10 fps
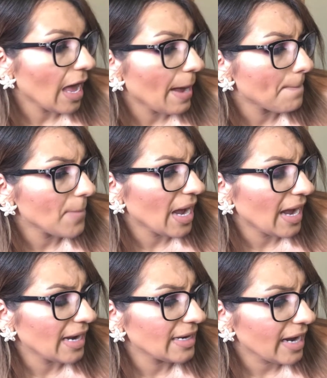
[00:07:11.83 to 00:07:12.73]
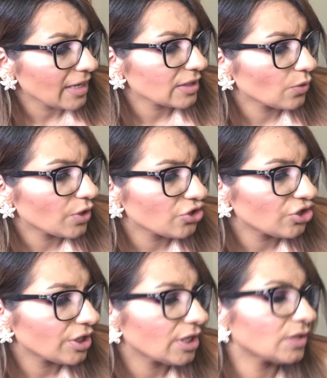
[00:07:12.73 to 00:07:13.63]
My next
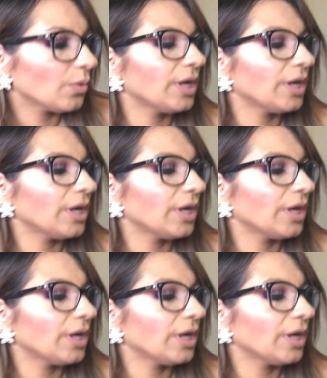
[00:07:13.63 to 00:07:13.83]
question is, what